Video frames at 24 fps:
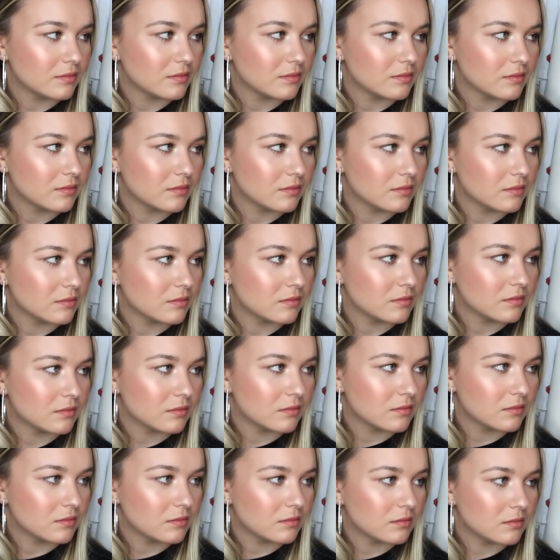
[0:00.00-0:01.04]

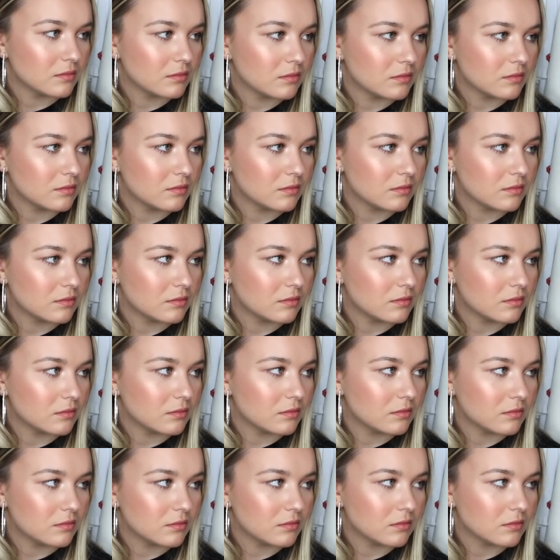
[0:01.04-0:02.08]

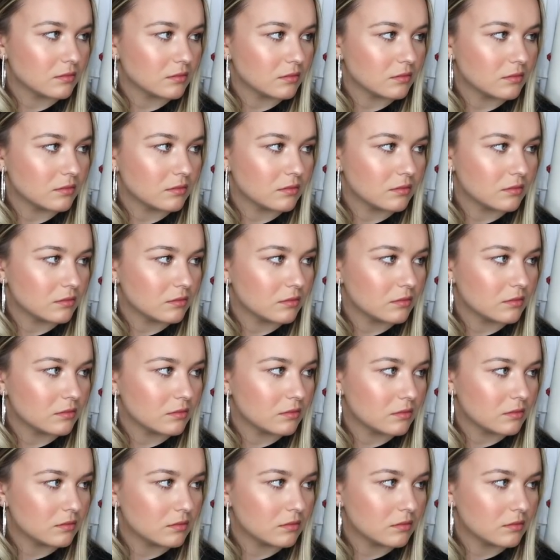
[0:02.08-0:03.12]

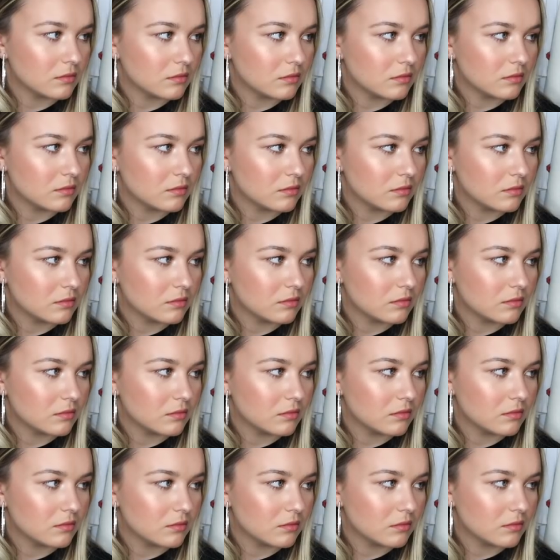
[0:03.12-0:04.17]

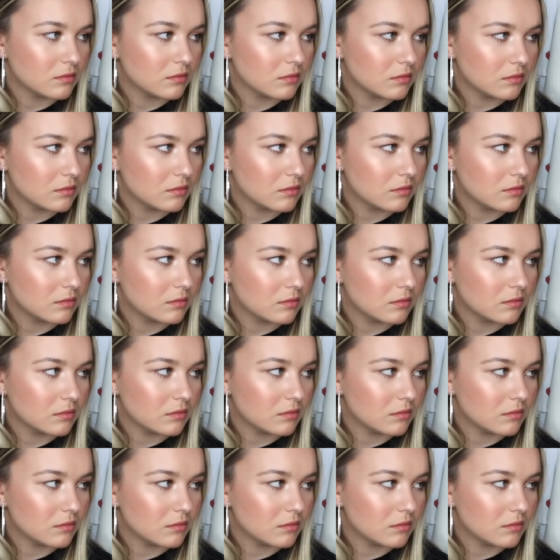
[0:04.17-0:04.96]
This person isn't speaking.